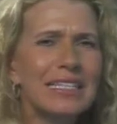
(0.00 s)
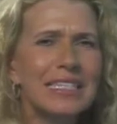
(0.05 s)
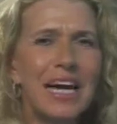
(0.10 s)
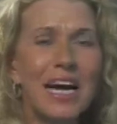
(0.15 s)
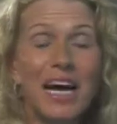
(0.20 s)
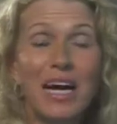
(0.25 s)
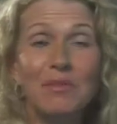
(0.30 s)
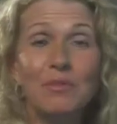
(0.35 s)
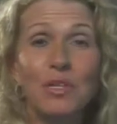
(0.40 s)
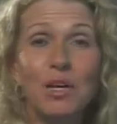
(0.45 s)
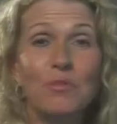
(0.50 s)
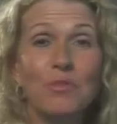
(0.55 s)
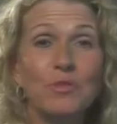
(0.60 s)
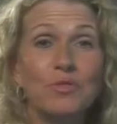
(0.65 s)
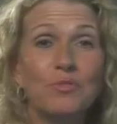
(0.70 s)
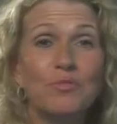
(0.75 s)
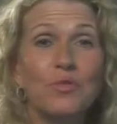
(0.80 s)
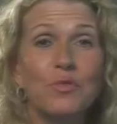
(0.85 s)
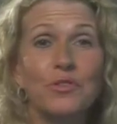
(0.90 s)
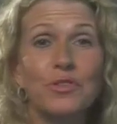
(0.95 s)
times,
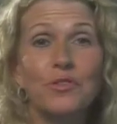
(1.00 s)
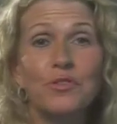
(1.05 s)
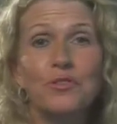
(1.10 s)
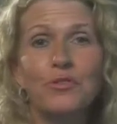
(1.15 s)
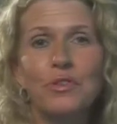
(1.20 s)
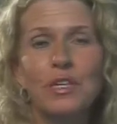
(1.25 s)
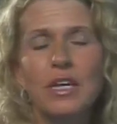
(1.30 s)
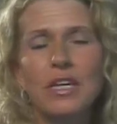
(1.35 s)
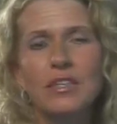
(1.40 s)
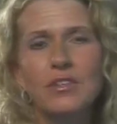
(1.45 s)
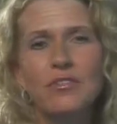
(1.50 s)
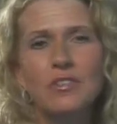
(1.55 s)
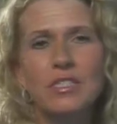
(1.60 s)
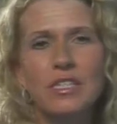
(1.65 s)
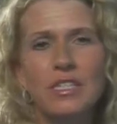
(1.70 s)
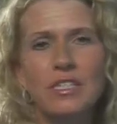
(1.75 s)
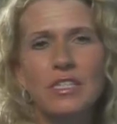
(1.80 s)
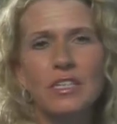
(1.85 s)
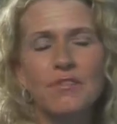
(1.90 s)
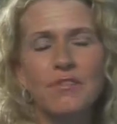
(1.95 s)
almost more than
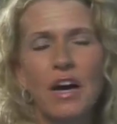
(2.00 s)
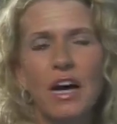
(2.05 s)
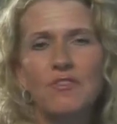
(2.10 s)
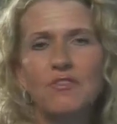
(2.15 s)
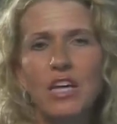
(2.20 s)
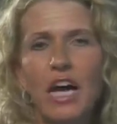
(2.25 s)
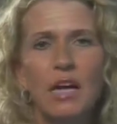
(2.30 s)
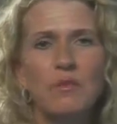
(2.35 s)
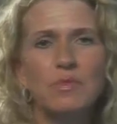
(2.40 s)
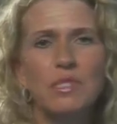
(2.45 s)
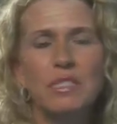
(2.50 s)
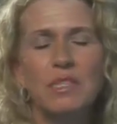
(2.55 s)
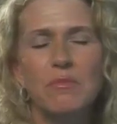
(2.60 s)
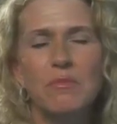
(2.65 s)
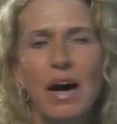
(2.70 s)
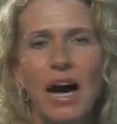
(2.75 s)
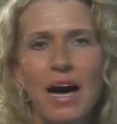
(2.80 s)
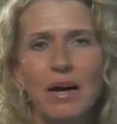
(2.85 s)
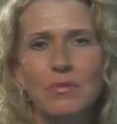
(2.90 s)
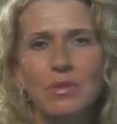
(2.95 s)
365 times in the
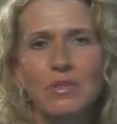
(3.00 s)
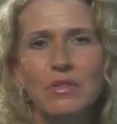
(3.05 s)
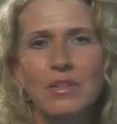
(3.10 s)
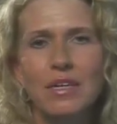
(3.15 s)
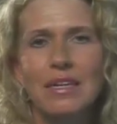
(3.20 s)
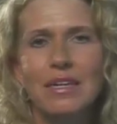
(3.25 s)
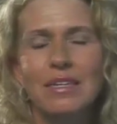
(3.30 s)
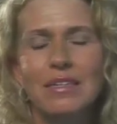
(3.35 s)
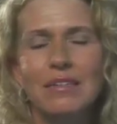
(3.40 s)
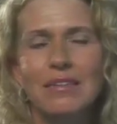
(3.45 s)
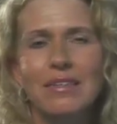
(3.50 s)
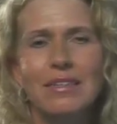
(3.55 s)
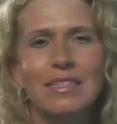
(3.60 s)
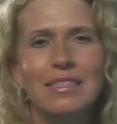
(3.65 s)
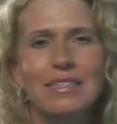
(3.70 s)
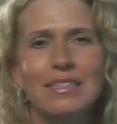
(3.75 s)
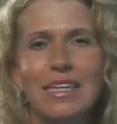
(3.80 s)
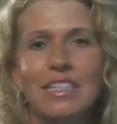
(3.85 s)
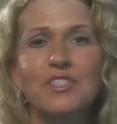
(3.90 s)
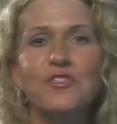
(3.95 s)
Bible,
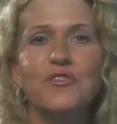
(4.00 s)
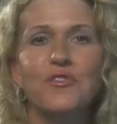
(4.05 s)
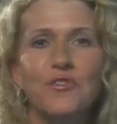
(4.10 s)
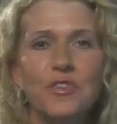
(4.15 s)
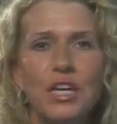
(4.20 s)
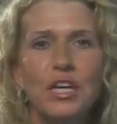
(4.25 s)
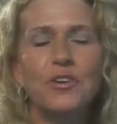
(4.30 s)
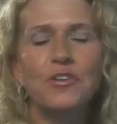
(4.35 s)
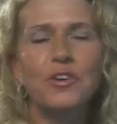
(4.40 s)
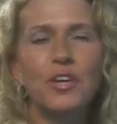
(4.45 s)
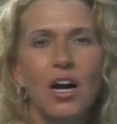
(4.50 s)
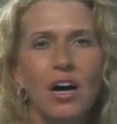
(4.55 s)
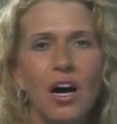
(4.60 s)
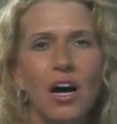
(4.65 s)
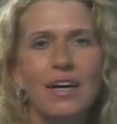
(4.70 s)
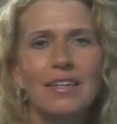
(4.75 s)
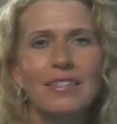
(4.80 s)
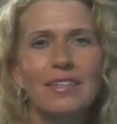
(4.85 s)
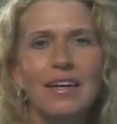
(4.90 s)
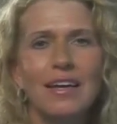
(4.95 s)
it says, fear
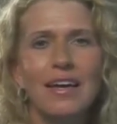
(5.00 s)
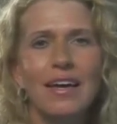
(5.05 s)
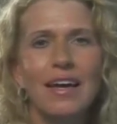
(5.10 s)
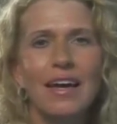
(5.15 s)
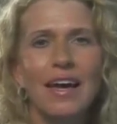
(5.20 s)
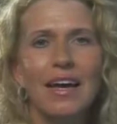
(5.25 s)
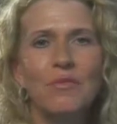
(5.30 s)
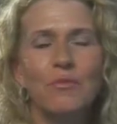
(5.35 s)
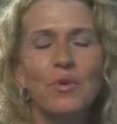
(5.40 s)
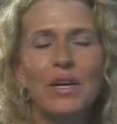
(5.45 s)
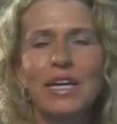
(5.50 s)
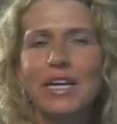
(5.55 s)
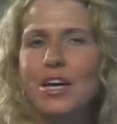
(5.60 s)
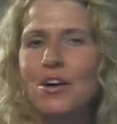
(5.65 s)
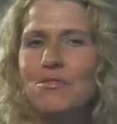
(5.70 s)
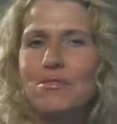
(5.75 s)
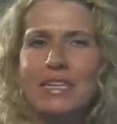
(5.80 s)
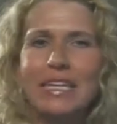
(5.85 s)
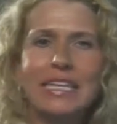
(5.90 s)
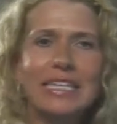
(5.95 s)
not. And we
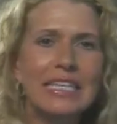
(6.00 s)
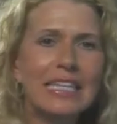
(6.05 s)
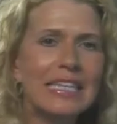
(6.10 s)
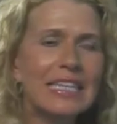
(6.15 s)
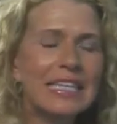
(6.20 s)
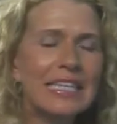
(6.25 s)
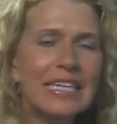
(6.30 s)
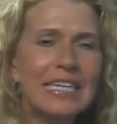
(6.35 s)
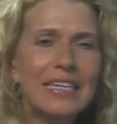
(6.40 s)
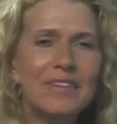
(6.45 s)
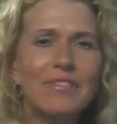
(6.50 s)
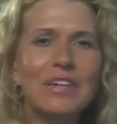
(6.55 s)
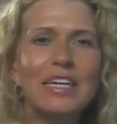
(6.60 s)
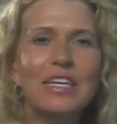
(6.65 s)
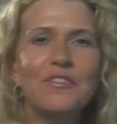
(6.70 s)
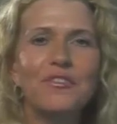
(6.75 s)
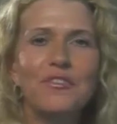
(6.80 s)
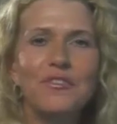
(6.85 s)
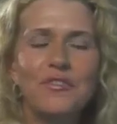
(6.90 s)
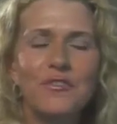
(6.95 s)
don't need to live
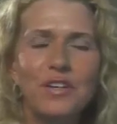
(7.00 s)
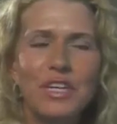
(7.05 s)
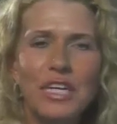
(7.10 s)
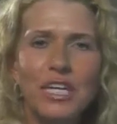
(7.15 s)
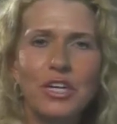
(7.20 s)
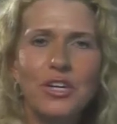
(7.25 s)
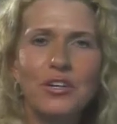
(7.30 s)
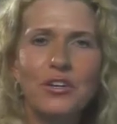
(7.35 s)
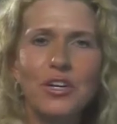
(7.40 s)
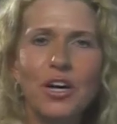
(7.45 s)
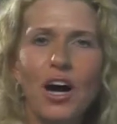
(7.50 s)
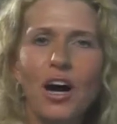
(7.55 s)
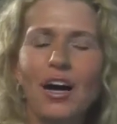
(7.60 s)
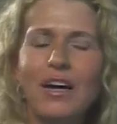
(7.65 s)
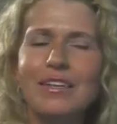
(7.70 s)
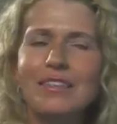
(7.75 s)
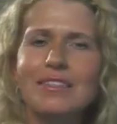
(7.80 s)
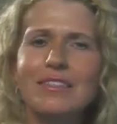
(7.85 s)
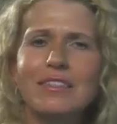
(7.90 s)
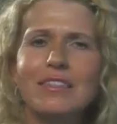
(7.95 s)
in fear.
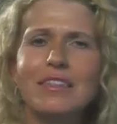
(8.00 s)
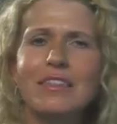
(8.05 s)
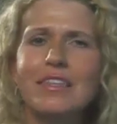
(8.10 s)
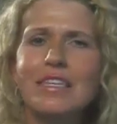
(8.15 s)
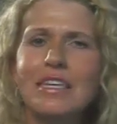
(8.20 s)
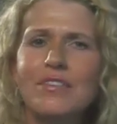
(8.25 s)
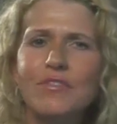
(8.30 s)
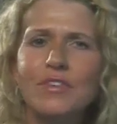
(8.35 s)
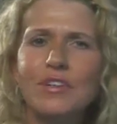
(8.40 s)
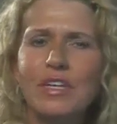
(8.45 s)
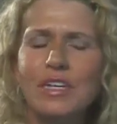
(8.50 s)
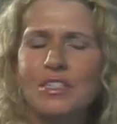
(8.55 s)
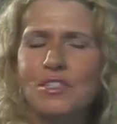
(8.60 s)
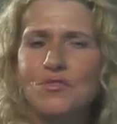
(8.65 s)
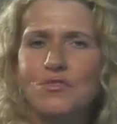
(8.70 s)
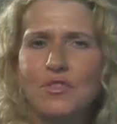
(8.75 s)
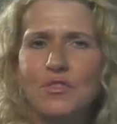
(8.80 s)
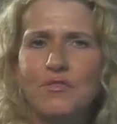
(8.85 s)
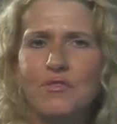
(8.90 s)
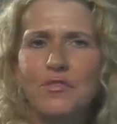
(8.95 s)
God has delivered us
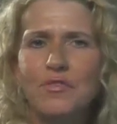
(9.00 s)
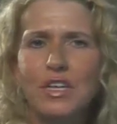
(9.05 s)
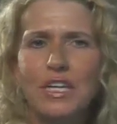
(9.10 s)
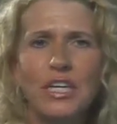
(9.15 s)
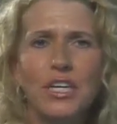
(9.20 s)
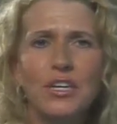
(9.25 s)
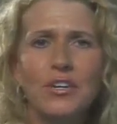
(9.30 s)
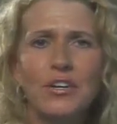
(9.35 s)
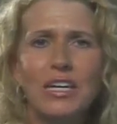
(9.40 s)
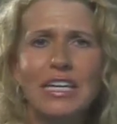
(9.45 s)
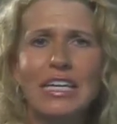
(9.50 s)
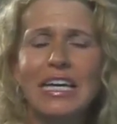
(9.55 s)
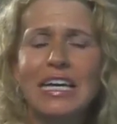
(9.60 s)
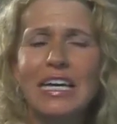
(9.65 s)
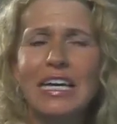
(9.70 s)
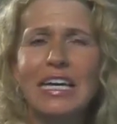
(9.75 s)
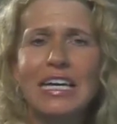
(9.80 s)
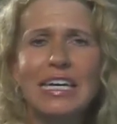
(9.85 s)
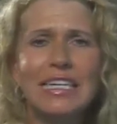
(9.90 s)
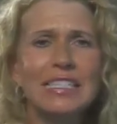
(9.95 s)
from fear. And
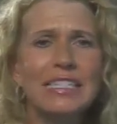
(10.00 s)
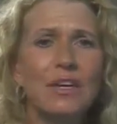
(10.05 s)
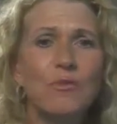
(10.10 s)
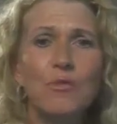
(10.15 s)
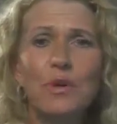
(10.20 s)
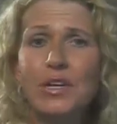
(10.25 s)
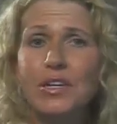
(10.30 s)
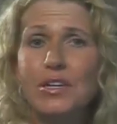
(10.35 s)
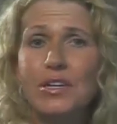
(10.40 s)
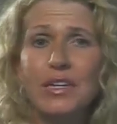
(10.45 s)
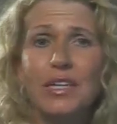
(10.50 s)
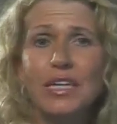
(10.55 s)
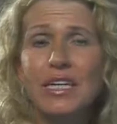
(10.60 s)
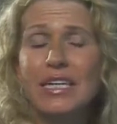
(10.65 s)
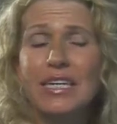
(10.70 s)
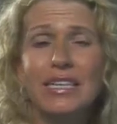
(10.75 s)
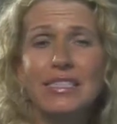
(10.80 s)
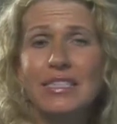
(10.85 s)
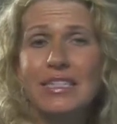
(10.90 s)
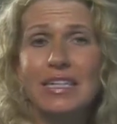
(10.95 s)
He said, we're, He
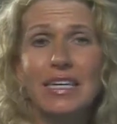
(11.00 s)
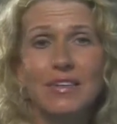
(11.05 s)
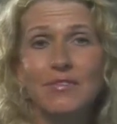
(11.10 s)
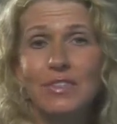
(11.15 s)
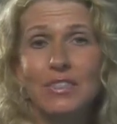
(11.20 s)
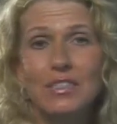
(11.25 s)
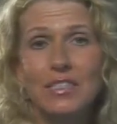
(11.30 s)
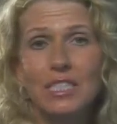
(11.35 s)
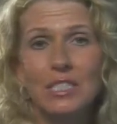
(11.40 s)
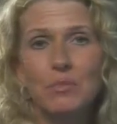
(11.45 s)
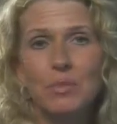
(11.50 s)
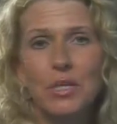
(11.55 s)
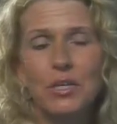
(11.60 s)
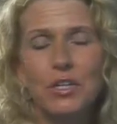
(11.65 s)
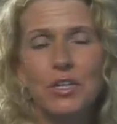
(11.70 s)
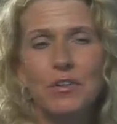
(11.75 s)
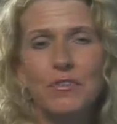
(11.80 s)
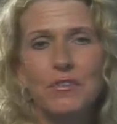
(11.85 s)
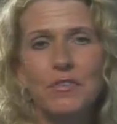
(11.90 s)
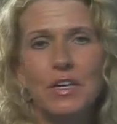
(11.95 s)
doesn't give us a
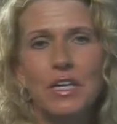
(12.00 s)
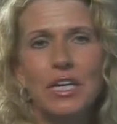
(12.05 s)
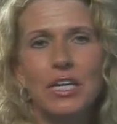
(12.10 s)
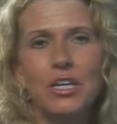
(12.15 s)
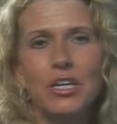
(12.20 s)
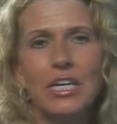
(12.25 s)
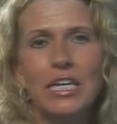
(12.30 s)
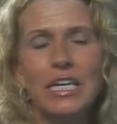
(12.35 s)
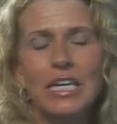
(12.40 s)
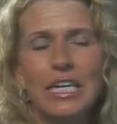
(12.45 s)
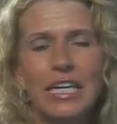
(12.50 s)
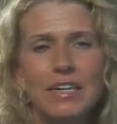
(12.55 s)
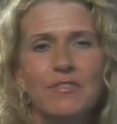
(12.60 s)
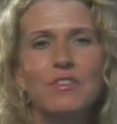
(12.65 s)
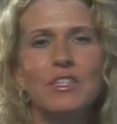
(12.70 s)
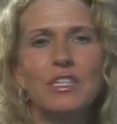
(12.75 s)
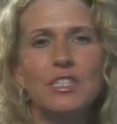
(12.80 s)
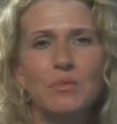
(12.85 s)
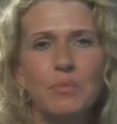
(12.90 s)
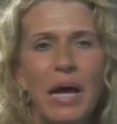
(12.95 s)
spirit of fear. He
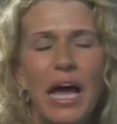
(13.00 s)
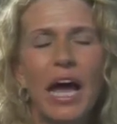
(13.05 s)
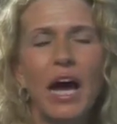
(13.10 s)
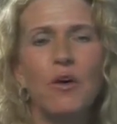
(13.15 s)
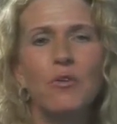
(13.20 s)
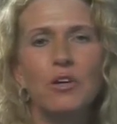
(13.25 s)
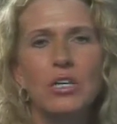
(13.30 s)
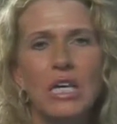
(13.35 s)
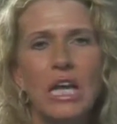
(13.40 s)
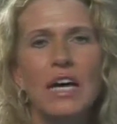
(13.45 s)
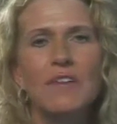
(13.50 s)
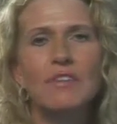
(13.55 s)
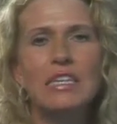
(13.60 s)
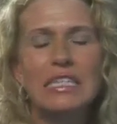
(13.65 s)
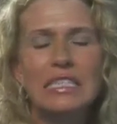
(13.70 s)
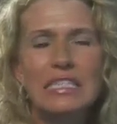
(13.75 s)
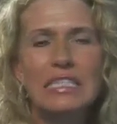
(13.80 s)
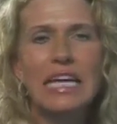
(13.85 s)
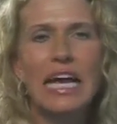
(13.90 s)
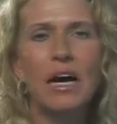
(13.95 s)
gives us power, love, and
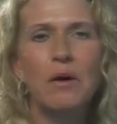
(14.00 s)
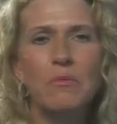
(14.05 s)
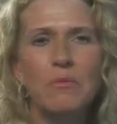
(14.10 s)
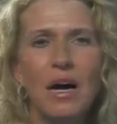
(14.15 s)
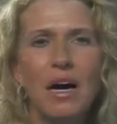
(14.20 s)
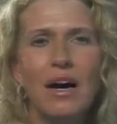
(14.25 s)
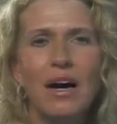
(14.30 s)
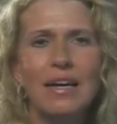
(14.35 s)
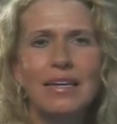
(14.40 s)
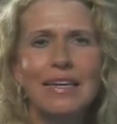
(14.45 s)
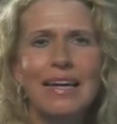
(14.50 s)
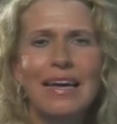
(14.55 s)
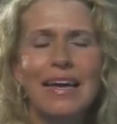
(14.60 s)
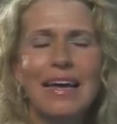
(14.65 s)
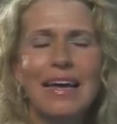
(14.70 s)
a sound mind.